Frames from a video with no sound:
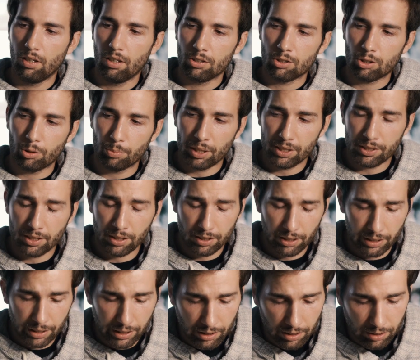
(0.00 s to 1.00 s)
So
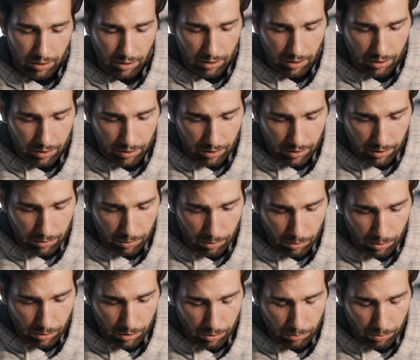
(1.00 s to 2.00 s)
basically,
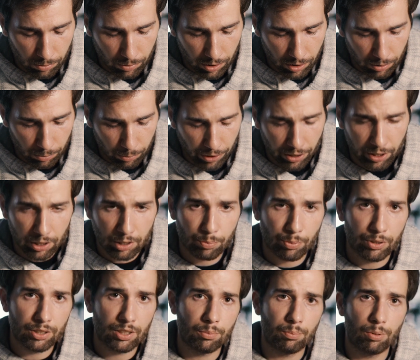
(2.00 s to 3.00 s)
with these
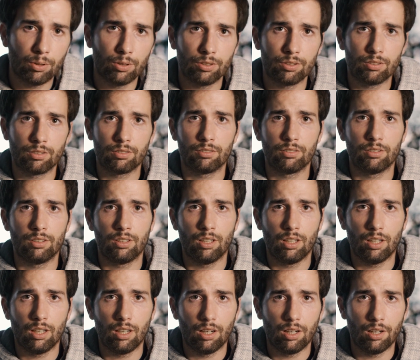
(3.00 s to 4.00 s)
principles,
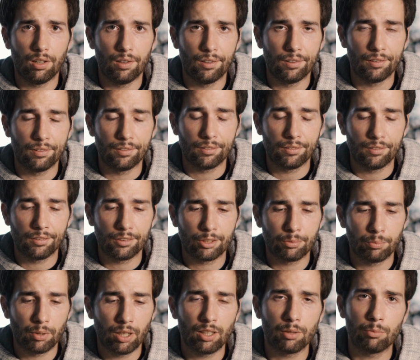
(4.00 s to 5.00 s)

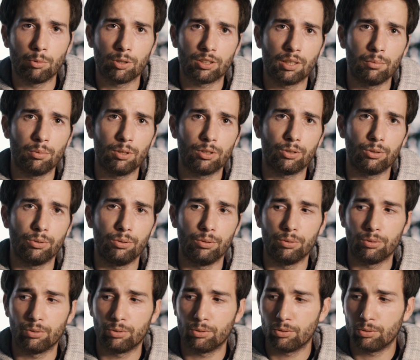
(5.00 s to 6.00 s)
Xmartlabs was able
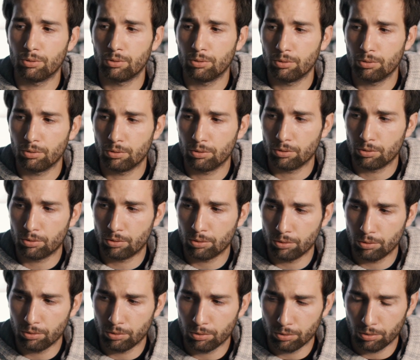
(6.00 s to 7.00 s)
to
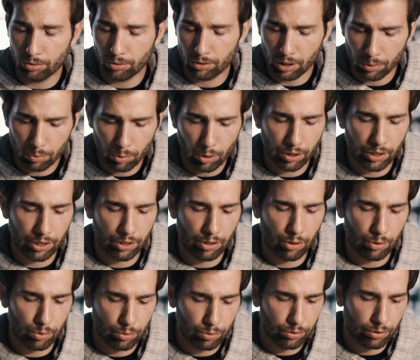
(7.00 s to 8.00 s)
keep working
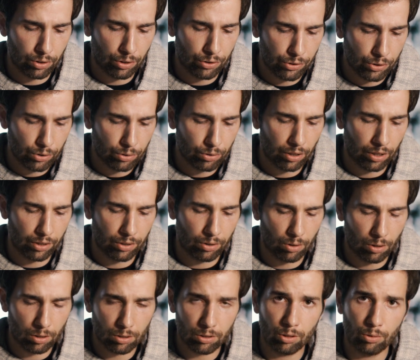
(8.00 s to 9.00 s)
on new and
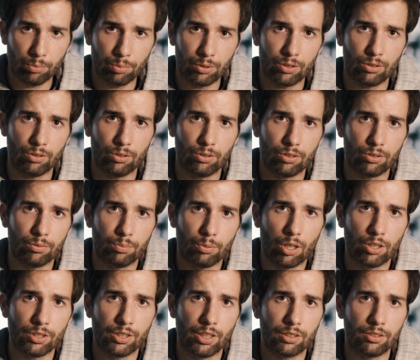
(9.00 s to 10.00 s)
old open source
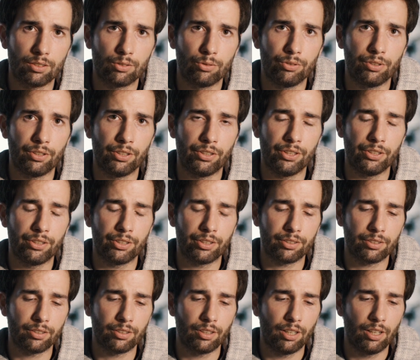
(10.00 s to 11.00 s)
projects during the
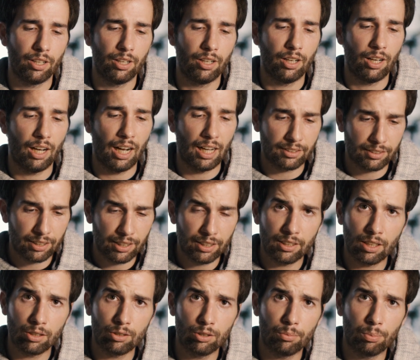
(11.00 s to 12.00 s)
years,
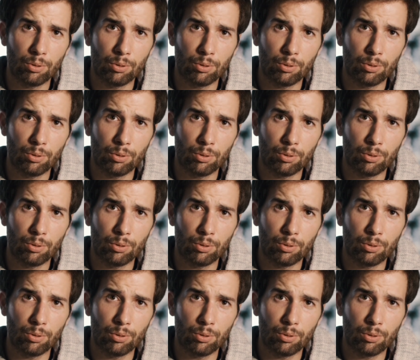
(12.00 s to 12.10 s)
attained a good